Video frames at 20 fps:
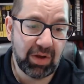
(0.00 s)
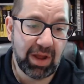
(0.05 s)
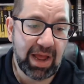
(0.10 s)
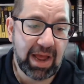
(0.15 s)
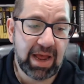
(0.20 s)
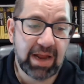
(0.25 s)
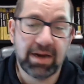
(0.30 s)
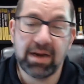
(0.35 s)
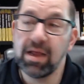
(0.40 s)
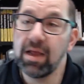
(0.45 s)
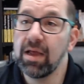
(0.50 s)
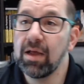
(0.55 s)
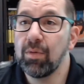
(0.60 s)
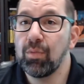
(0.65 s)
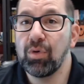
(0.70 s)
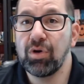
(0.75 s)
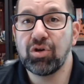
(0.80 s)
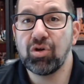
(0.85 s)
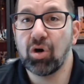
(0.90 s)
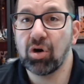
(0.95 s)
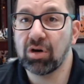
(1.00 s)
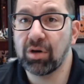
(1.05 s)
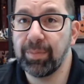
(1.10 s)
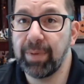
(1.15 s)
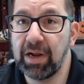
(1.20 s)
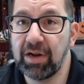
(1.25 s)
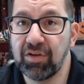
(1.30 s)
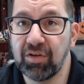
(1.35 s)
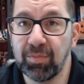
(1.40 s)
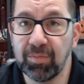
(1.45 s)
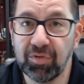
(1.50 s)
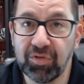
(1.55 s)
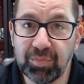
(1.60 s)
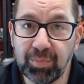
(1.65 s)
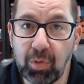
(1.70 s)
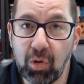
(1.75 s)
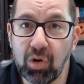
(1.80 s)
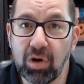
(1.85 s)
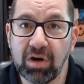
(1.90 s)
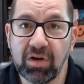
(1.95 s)
had. We talked about some
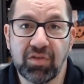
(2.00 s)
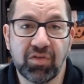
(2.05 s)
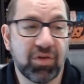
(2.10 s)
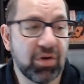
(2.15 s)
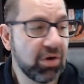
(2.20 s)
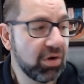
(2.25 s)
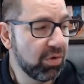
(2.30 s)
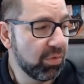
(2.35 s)
sports.